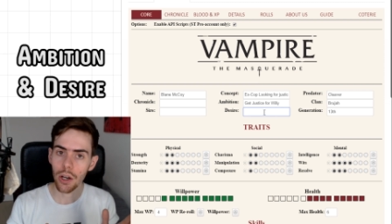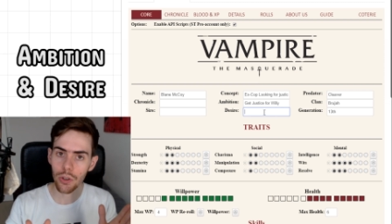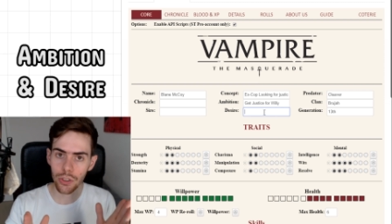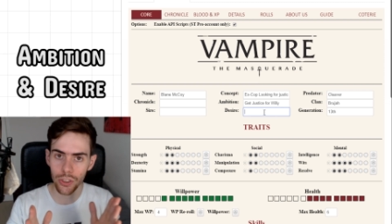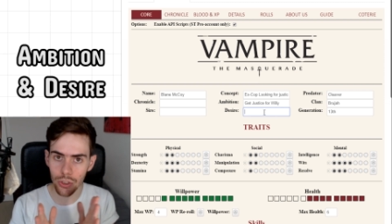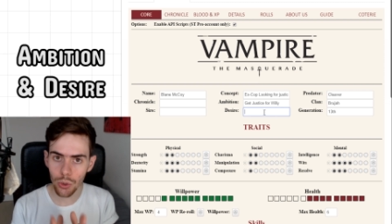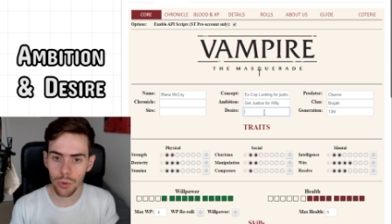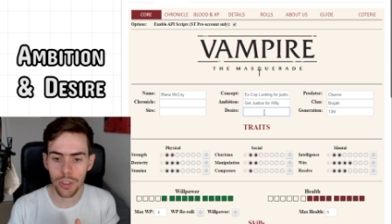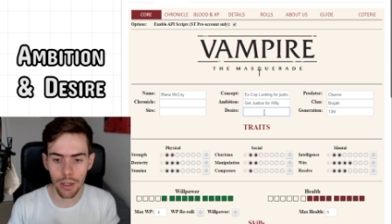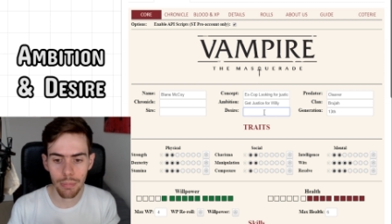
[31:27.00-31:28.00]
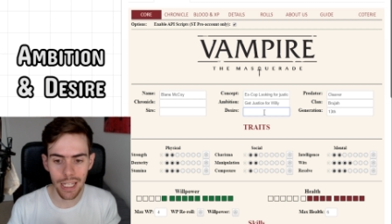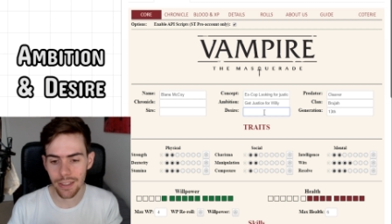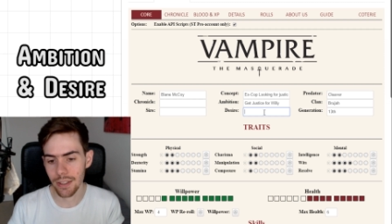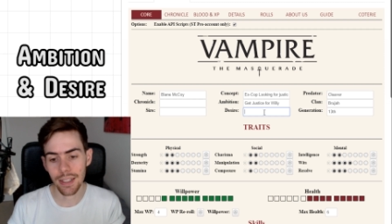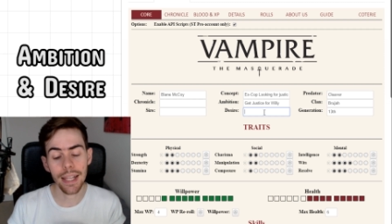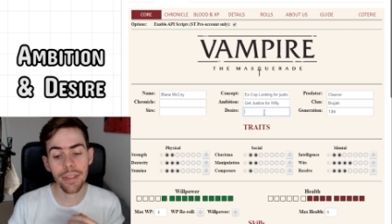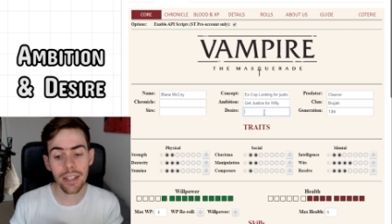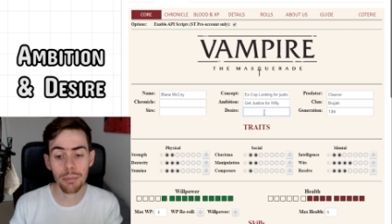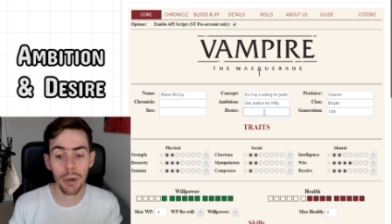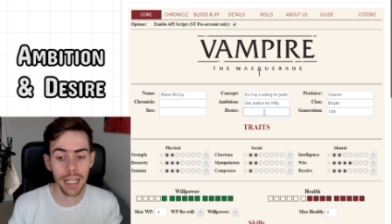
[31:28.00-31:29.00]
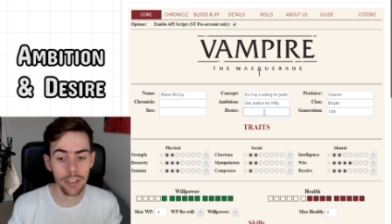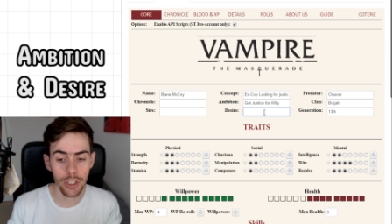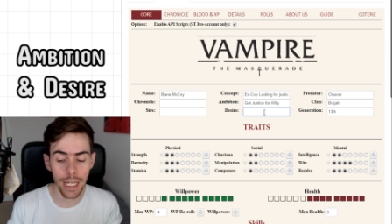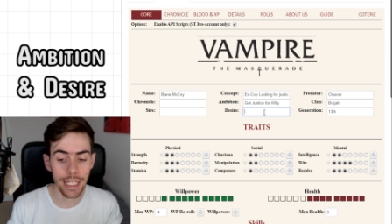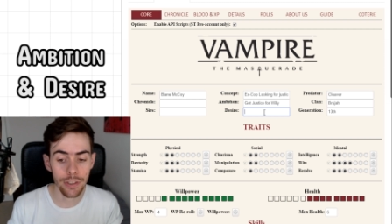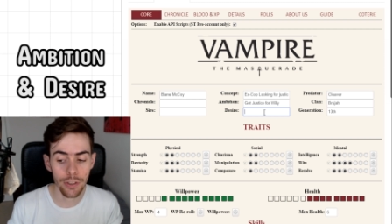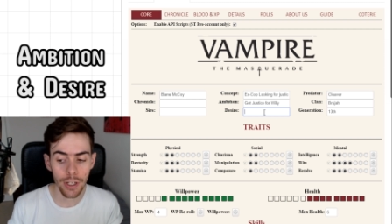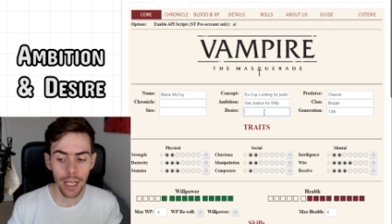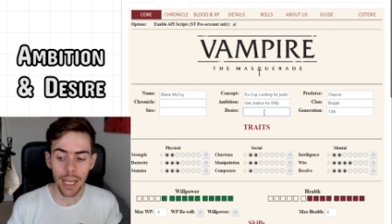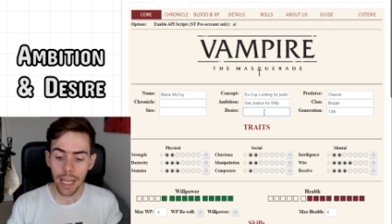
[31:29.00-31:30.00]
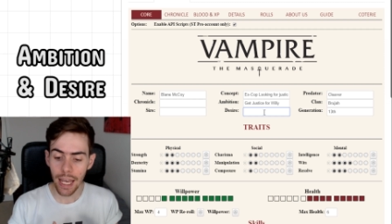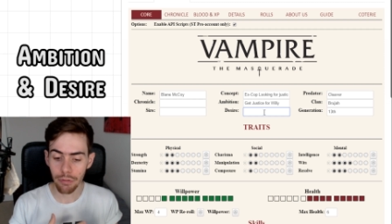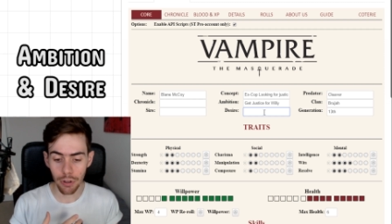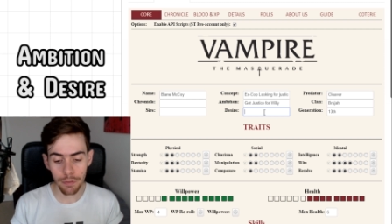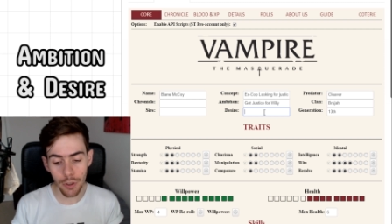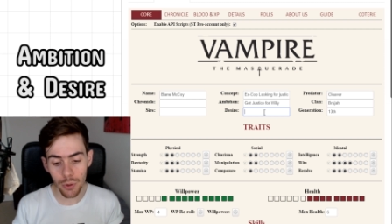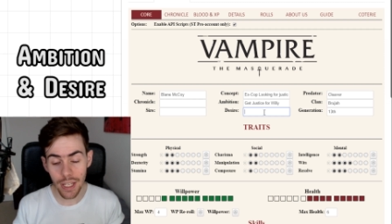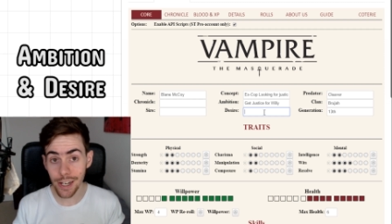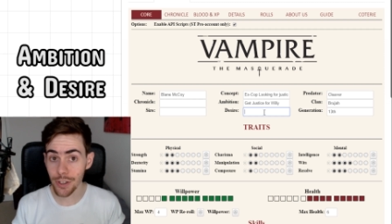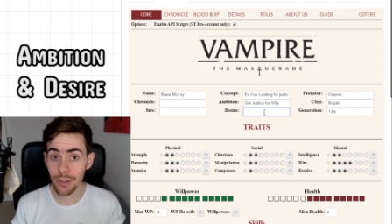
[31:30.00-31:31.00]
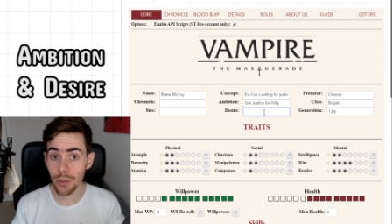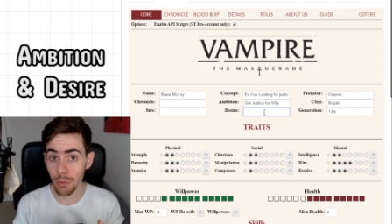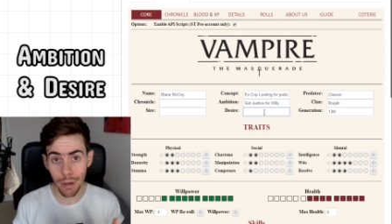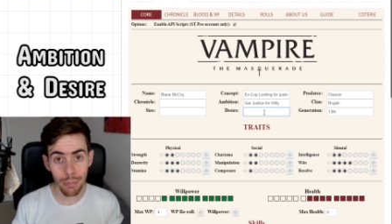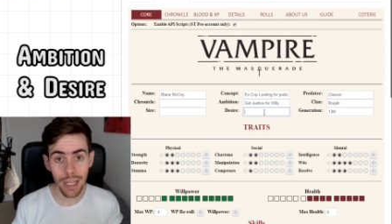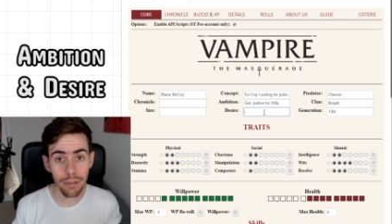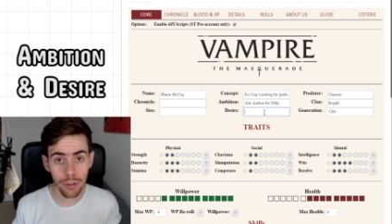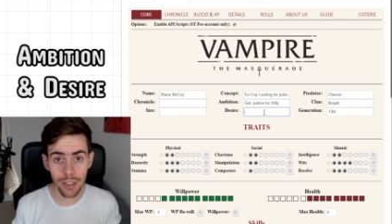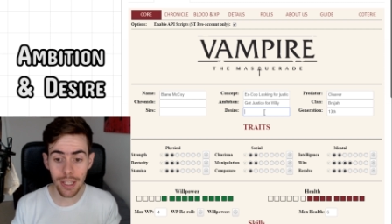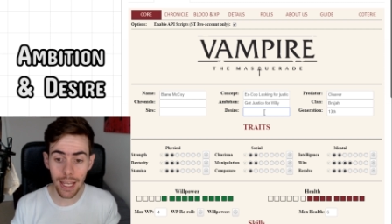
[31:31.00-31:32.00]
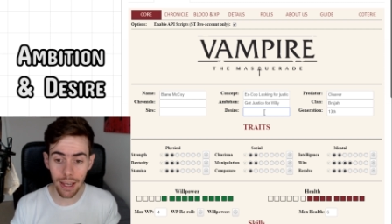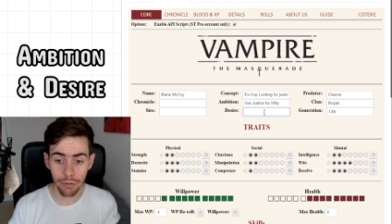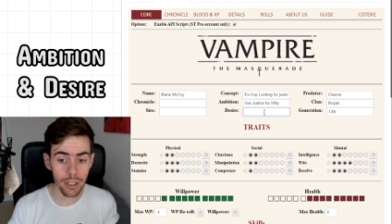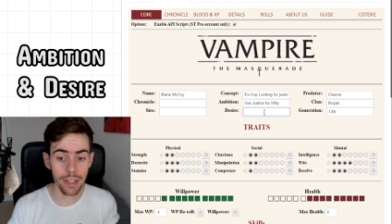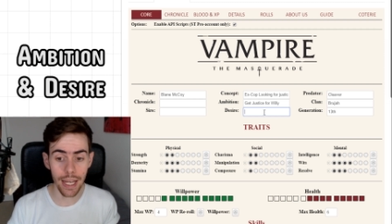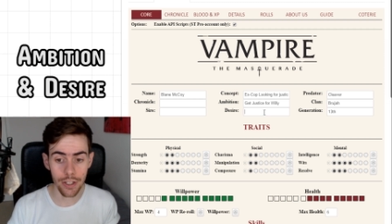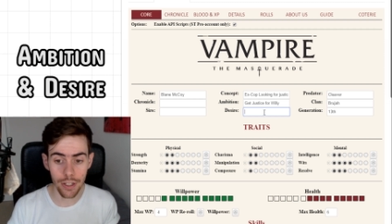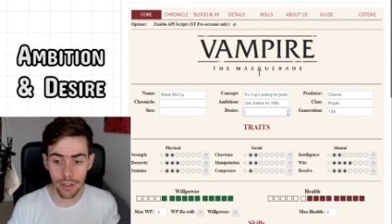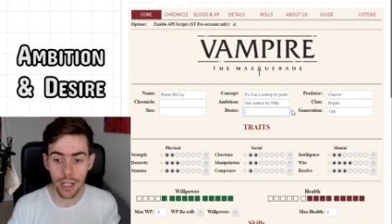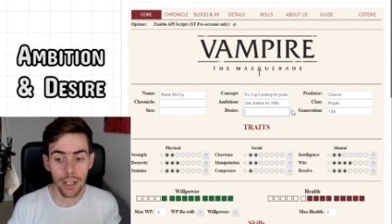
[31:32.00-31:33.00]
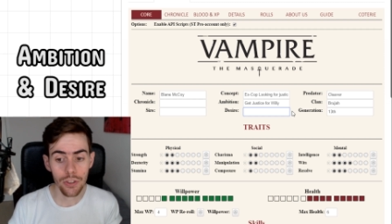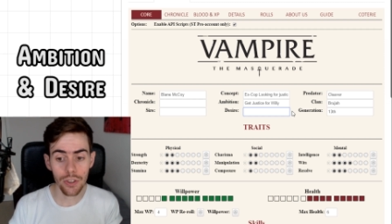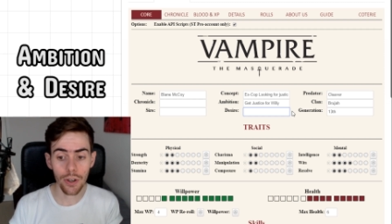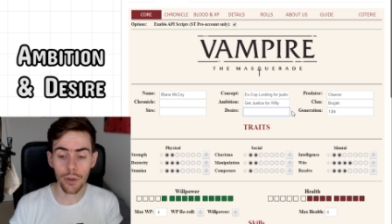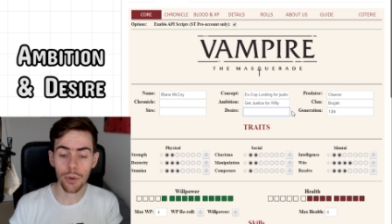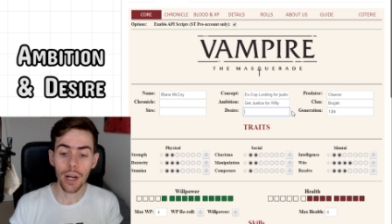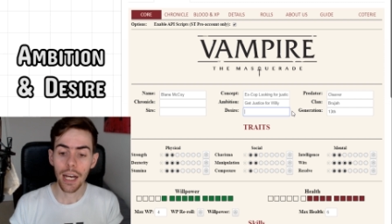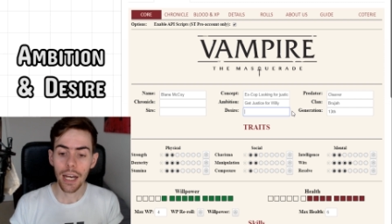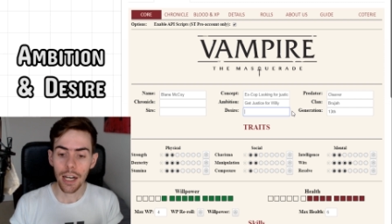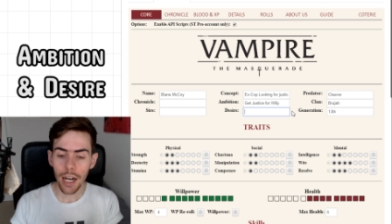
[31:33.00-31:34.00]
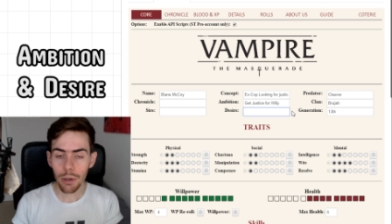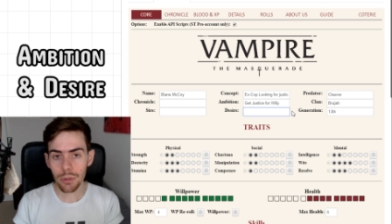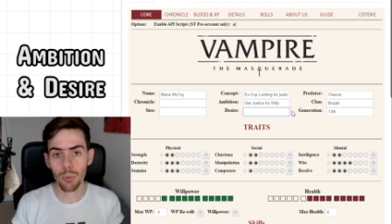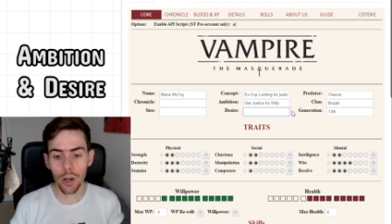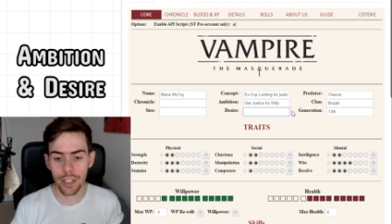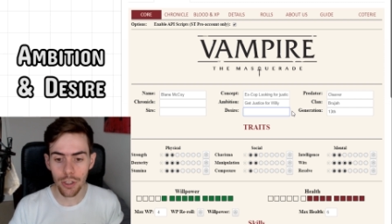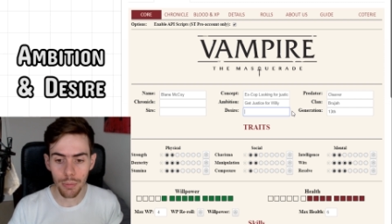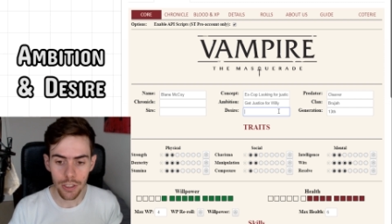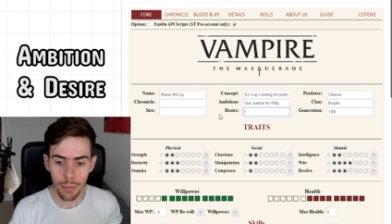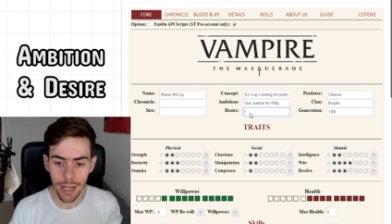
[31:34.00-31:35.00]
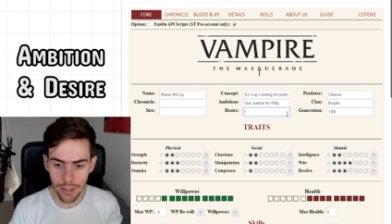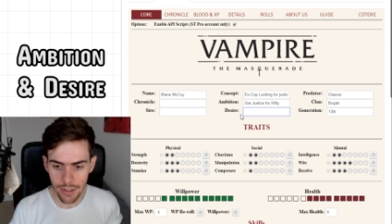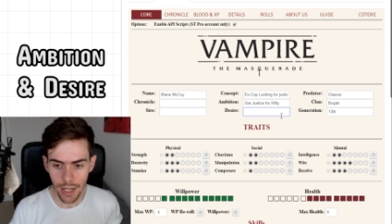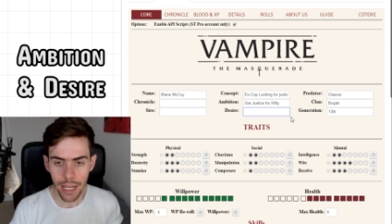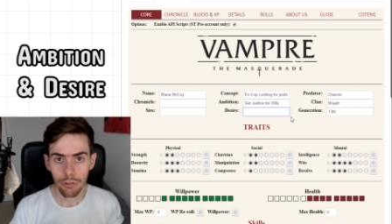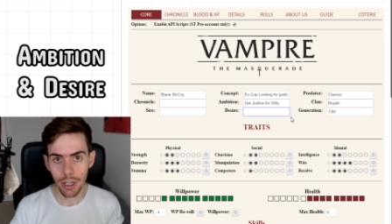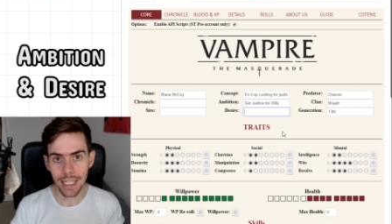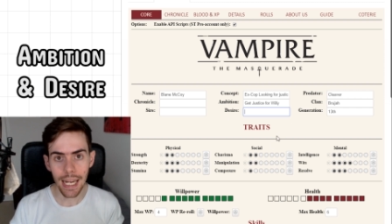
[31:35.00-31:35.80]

on a short term basis, and this might change every few sessions or maybe even every session. So I wouldn't worry too much about desire right